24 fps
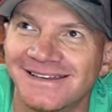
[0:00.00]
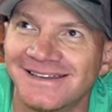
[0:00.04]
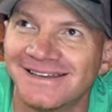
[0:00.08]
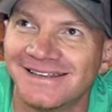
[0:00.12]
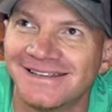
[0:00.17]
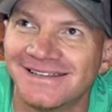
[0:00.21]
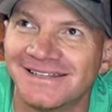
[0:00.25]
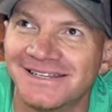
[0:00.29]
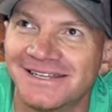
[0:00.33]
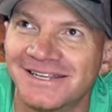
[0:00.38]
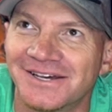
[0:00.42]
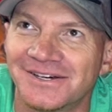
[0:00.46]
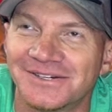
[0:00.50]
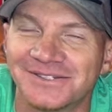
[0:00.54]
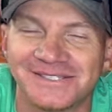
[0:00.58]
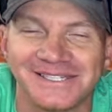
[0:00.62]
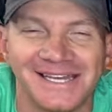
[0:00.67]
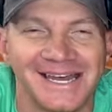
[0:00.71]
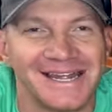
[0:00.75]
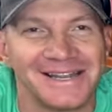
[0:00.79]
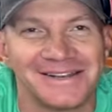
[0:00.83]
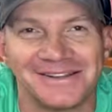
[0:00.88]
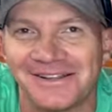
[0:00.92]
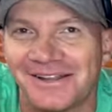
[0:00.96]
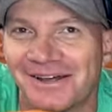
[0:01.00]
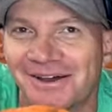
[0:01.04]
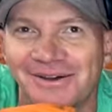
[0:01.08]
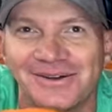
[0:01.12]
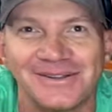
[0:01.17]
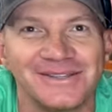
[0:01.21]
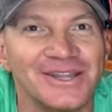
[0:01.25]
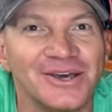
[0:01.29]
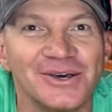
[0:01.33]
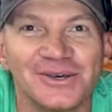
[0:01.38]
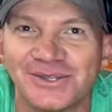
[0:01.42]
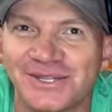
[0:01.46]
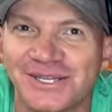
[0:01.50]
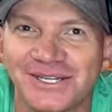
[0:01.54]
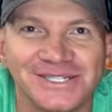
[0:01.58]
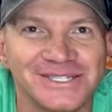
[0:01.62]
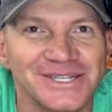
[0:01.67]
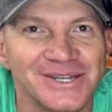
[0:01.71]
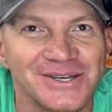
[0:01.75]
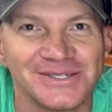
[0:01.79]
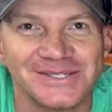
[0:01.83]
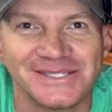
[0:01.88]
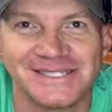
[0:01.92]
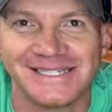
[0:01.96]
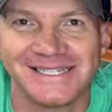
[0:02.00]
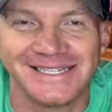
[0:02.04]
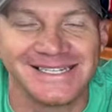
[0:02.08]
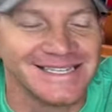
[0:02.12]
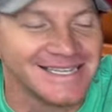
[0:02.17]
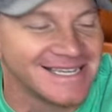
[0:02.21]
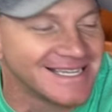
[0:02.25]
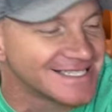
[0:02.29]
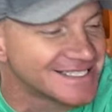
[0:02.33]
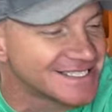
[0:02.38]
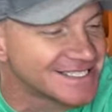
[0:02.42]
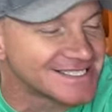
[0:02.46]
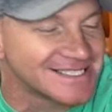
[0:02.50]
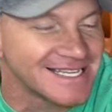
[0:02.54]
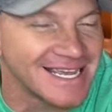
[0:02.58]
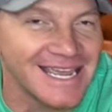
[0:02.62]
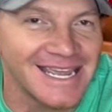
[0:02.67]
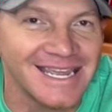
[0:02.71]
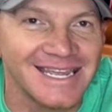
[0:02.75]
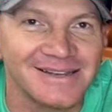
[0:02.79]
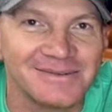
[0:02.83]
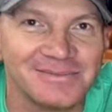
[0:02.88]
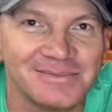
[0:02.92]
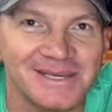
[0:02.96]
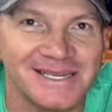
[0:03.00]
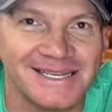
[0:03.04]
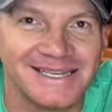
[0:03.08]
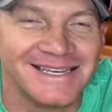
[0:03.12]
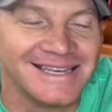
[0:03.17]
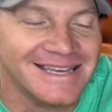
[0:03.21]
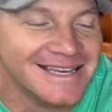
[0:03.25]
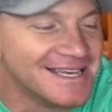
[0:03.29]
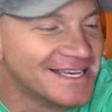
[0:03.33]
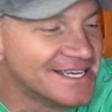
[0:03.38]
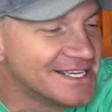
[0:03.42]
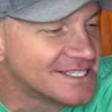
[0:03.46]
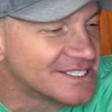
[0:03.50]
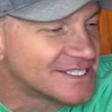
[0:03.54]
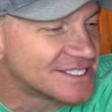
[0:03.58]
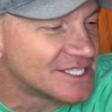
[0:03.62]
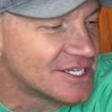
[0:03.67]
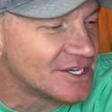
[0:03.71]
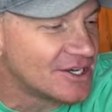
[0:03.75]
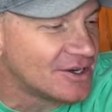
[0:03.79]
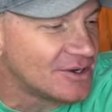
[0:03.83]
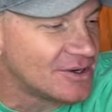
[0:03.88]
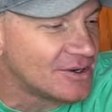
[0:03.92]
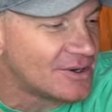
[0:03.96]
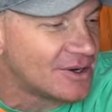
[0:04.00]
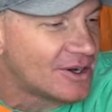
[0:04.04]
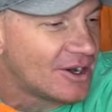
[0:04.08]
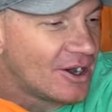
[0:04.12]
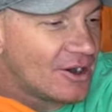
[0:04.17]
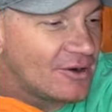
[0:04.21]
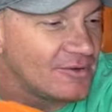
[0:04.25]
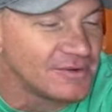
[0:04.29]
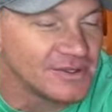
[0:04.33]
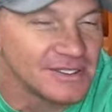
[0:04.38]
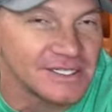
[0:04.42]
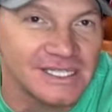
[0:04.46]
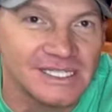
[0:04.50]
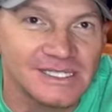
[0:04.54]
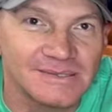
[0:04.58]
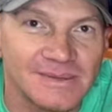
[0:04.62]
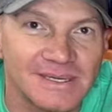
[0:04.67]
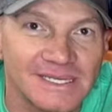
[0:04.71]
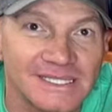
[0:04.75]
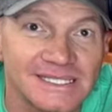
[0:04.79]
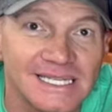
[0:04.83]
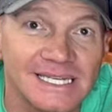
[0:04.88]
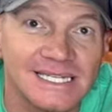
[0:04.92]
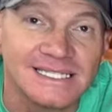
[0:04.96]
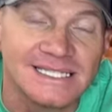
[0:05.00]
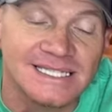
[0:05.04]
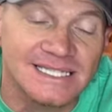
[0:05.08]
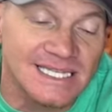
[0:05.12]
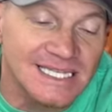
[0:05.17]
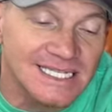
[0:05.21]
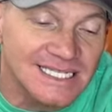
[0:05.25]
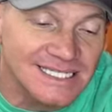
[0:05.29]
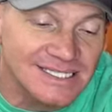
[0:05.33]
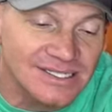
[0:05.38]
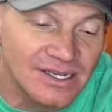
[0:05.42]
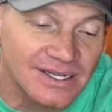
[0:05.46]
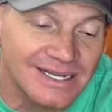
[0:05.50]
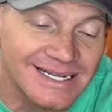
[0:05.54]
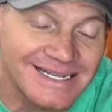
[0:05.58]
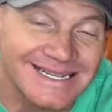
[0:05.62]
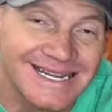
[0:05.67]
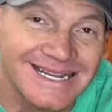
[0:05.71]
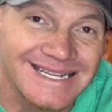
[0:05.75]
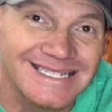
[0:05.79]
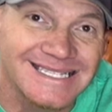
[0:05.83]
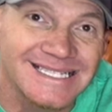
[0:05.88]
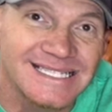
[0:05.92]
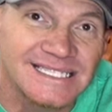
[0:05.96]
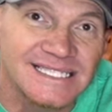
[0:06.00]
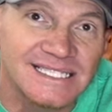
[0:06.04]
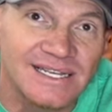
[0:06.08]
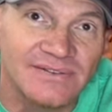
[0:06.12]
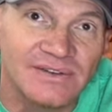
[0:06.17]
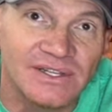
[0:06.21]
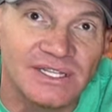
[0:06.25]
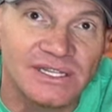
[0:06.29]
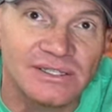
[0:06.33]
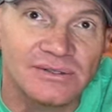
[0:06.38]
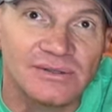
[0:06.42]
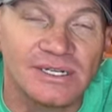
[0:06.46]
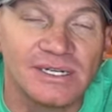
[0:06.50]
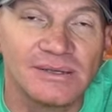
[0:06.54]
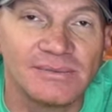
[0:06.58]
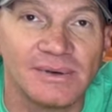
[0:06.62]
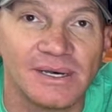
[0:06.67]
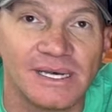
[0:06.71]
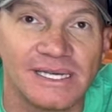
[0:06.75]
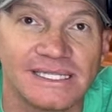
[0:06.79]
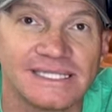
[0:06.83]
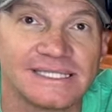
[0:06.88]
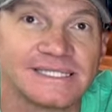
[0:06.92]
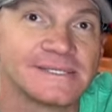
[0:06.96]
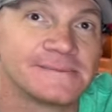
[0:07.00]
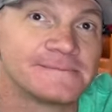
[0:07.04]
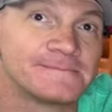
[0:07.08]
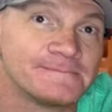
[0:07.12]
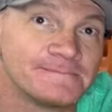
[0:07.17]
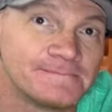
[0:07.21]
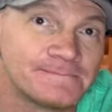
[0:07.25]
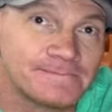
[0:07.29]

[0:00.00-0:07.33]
No, no so I don't know. No, there's no C, it's just A and B. So hopefully this makes sense. This is on a nineteen seventy-three bus.